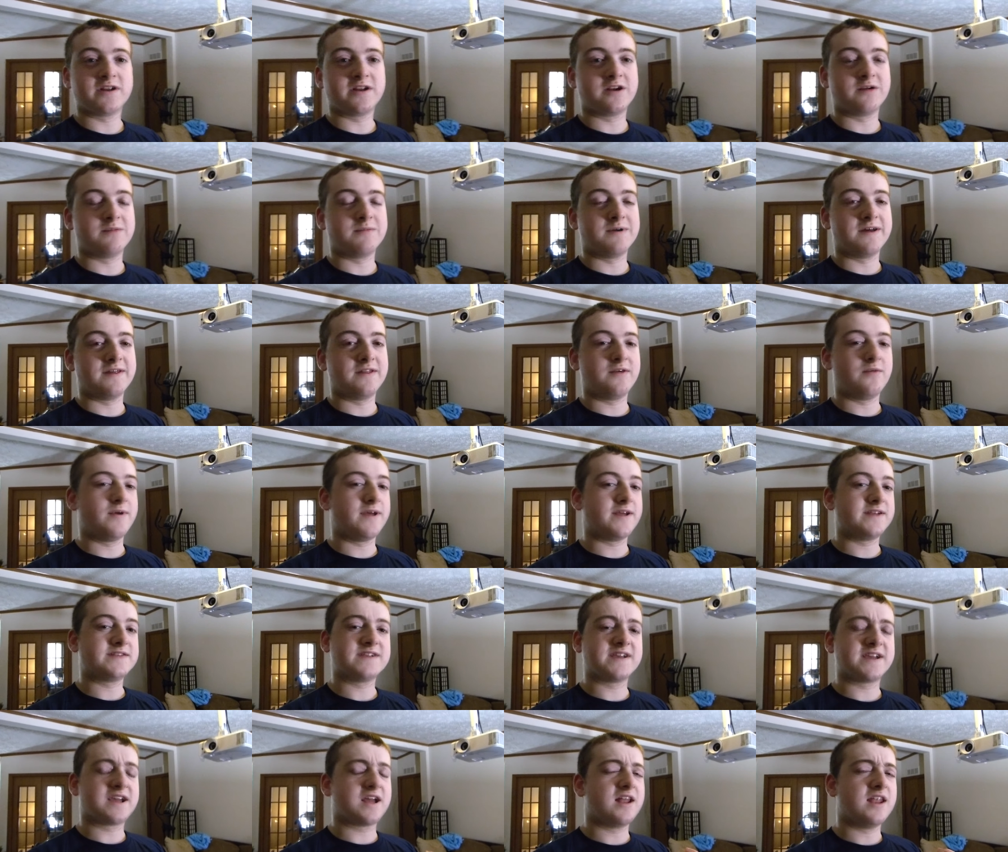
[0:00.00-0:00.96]
here, by the way.
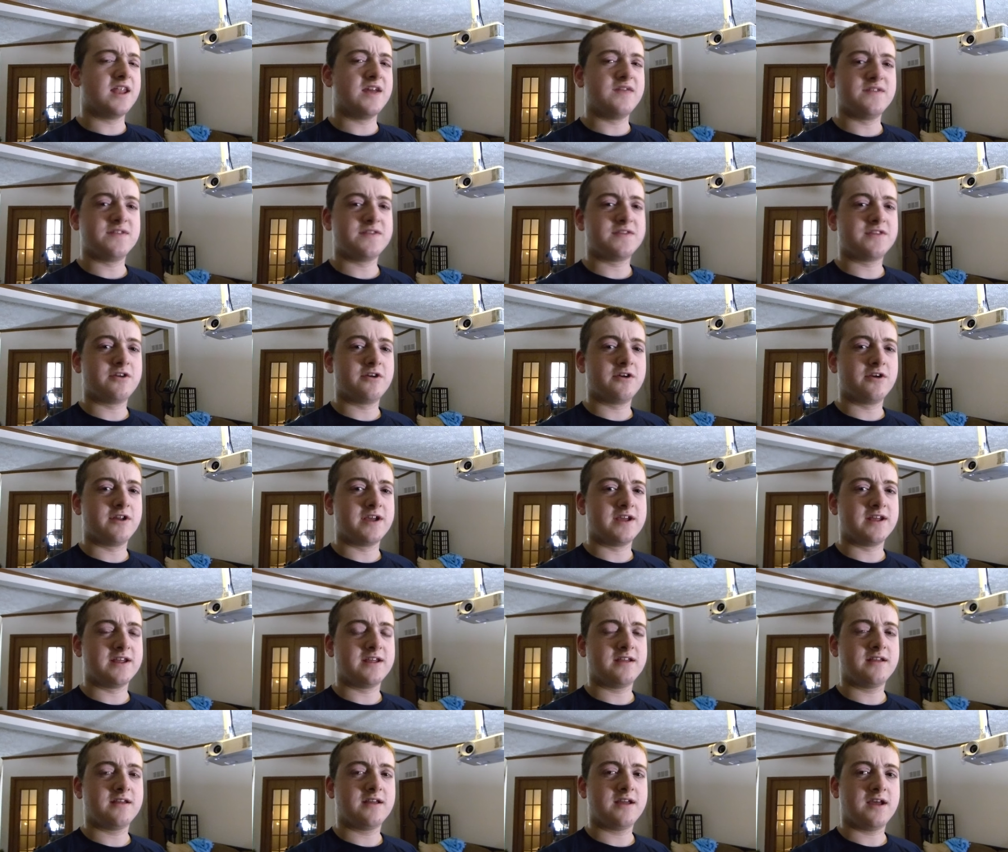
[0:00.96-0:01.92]
It's like
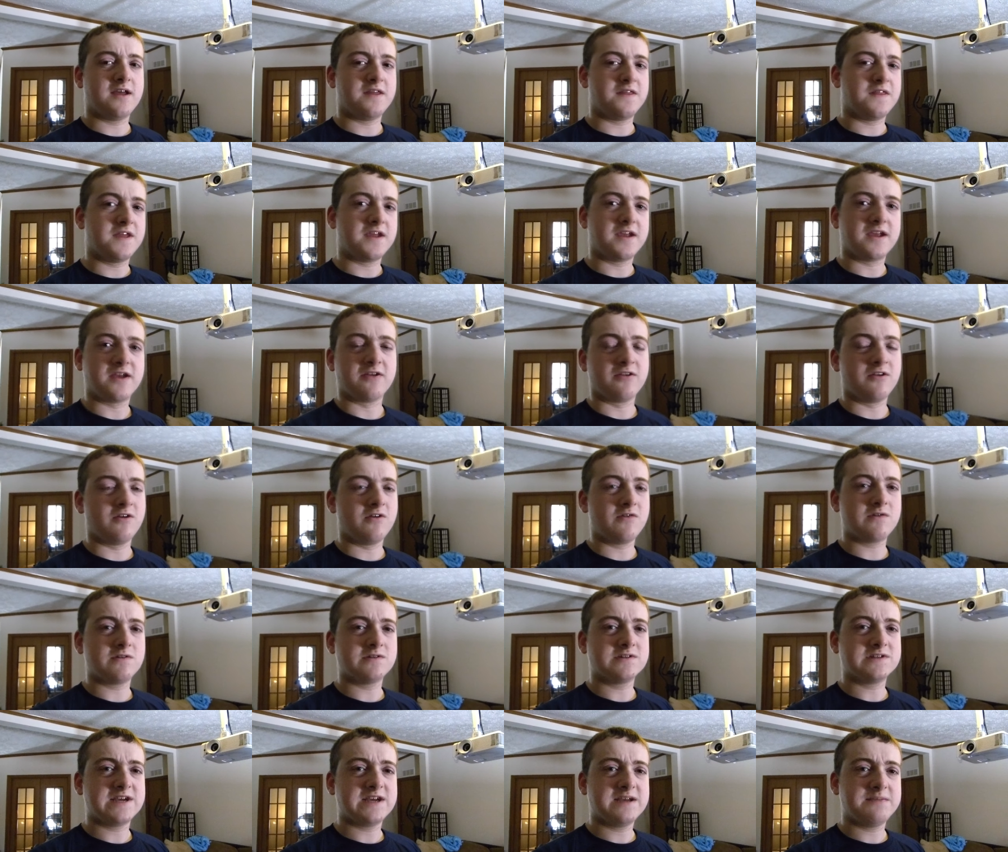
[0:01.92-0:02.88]
11:30, I think, your
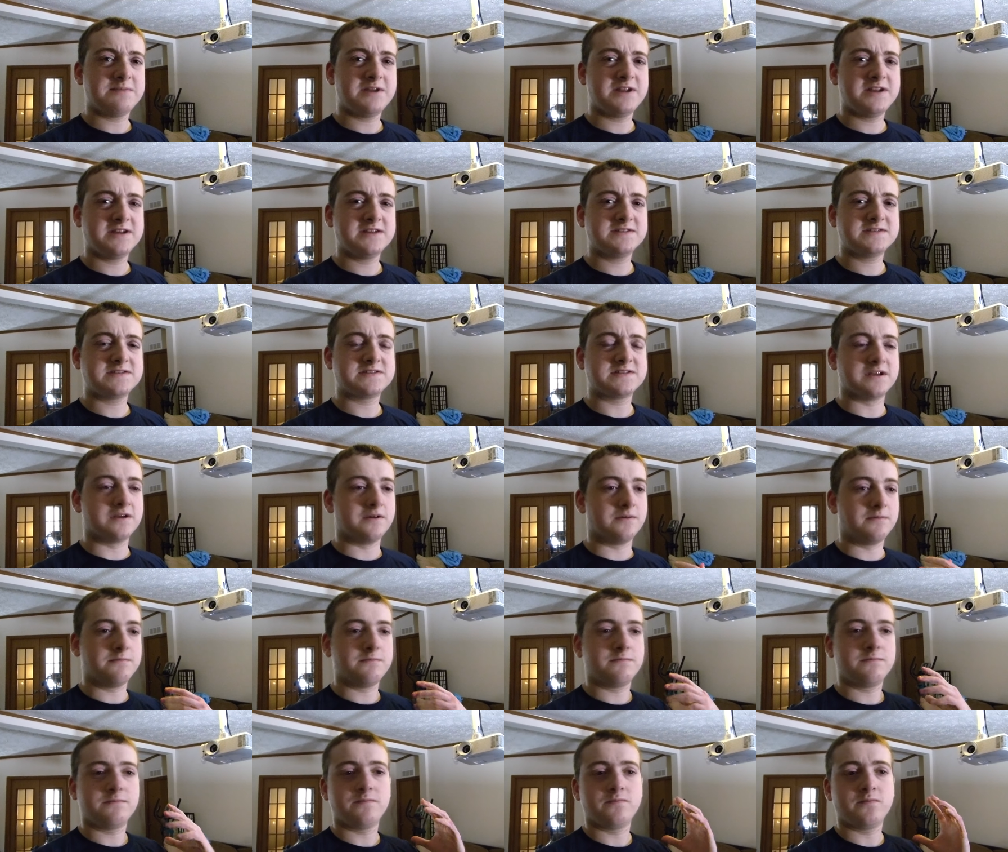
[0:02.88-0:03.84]
local time it is.
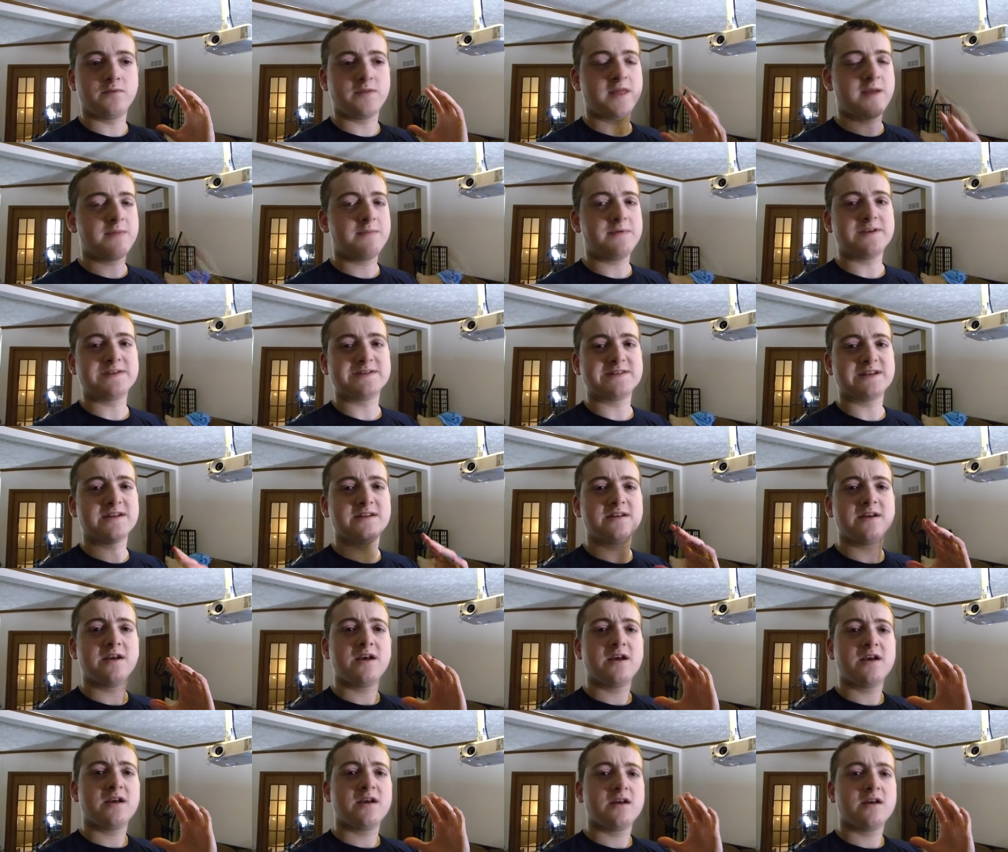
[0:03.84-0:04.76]
So with that being said,